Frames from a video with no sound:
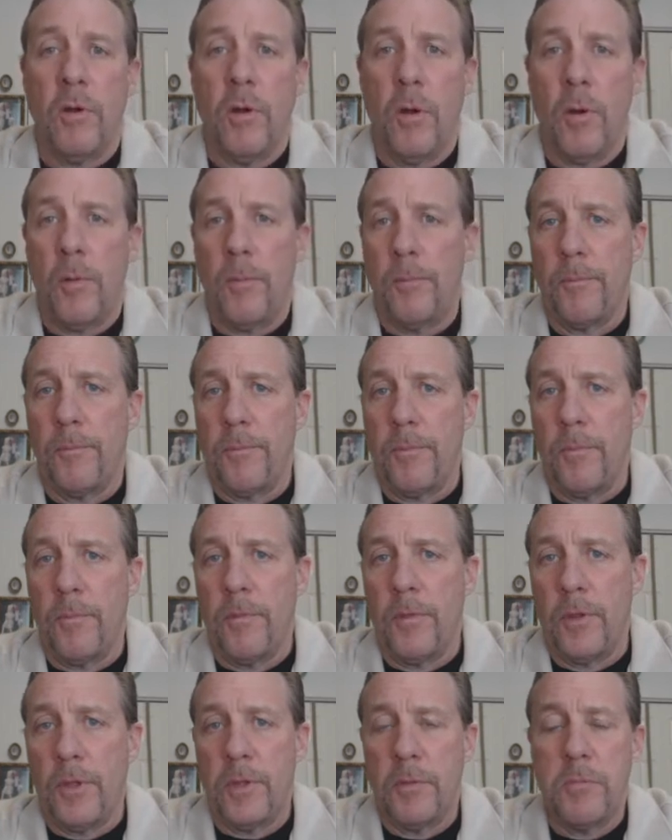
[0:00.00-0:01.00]

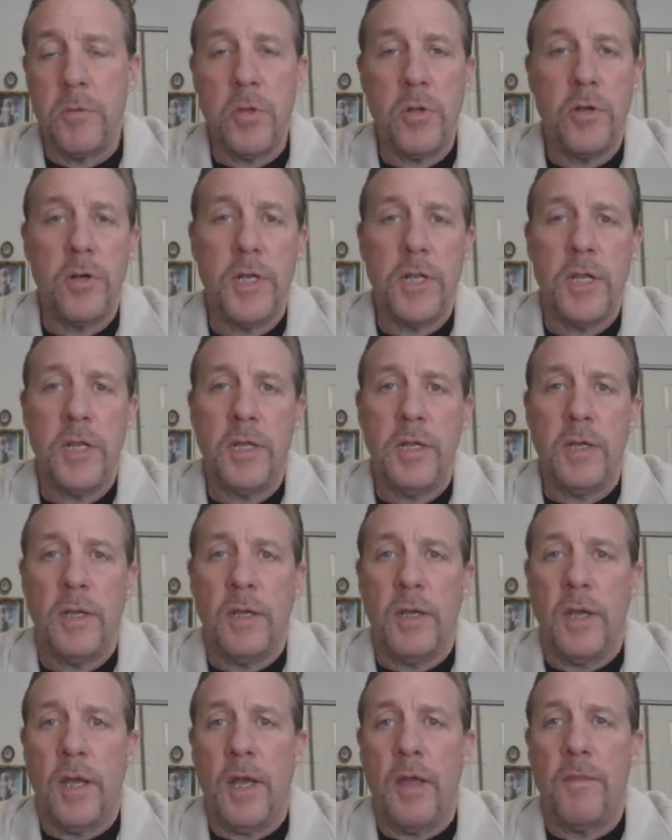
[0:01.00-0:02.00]
the community
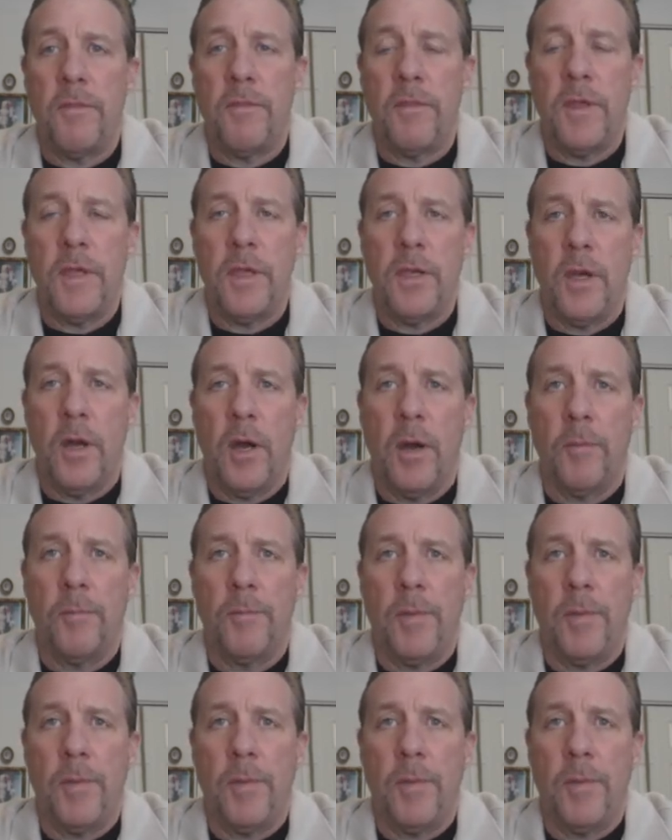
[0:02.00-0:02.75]
and the,